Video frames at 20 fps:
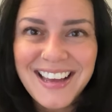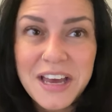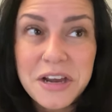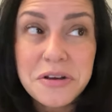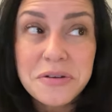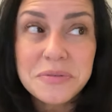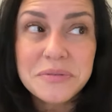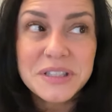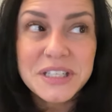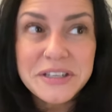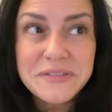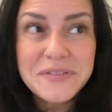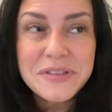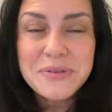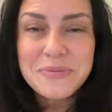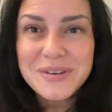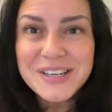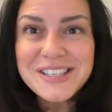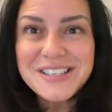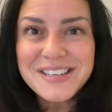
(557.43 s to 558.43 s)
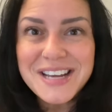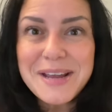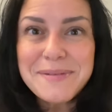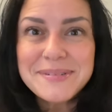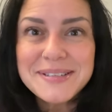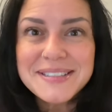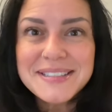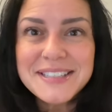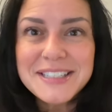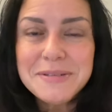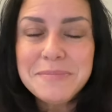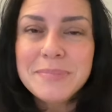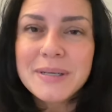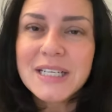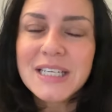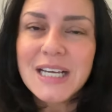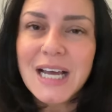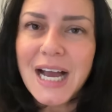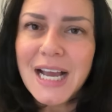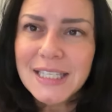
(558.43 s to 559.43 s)
I don't live in the rich neighborhood,
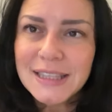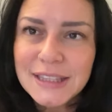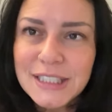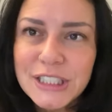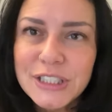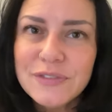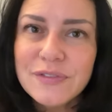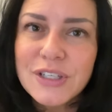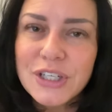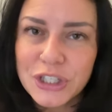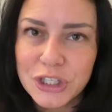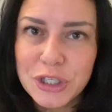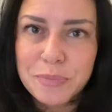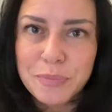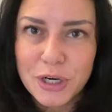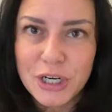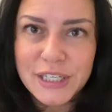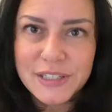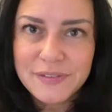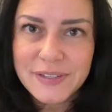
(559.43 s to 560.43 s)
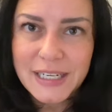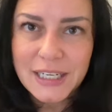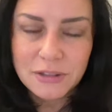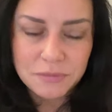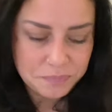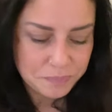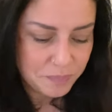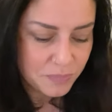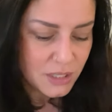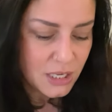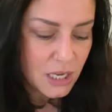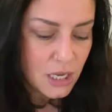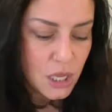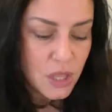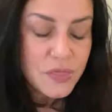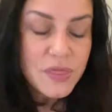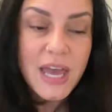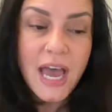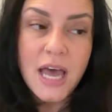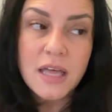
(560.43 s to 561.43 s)
but I live in a good part of town.
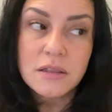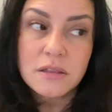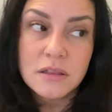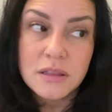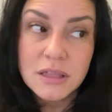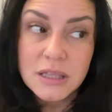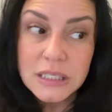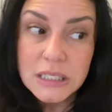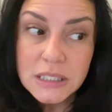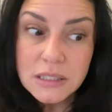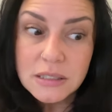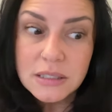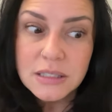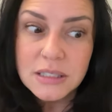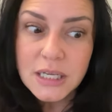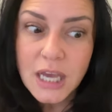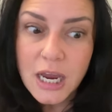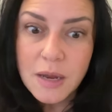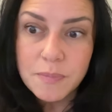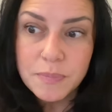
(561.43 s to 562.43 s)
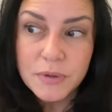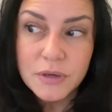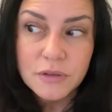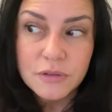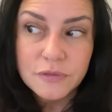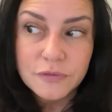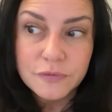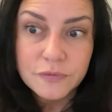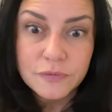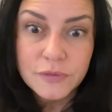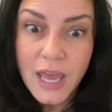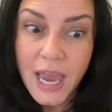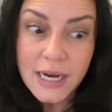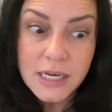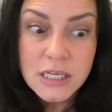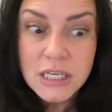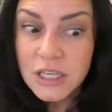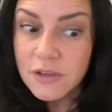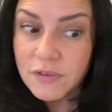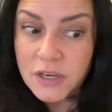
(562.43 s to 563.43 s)
That this type of
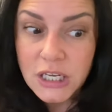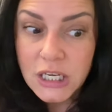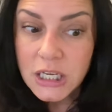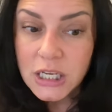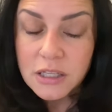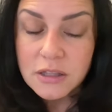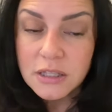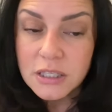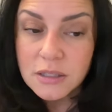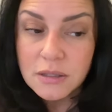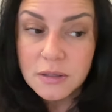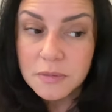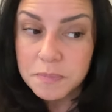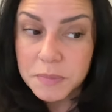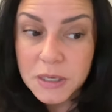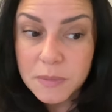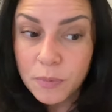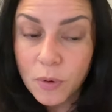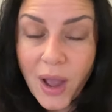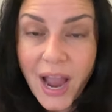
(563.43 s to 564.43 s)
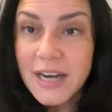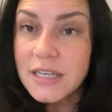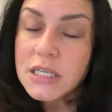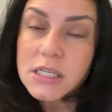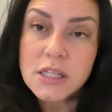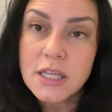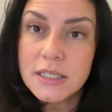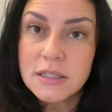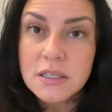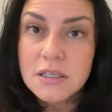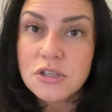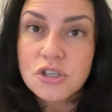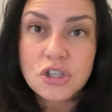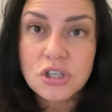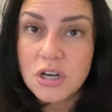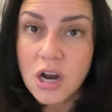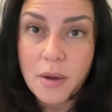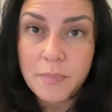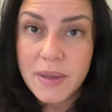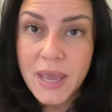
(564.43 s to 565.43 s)
activity and the people acting like this
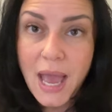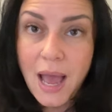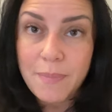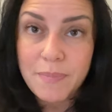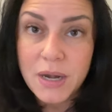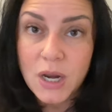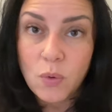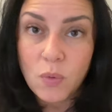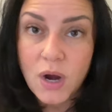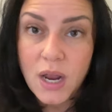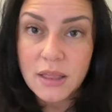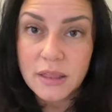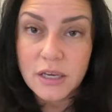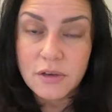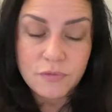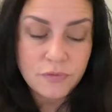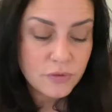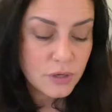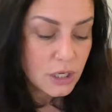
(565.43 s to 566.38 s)
should not be happening where I live.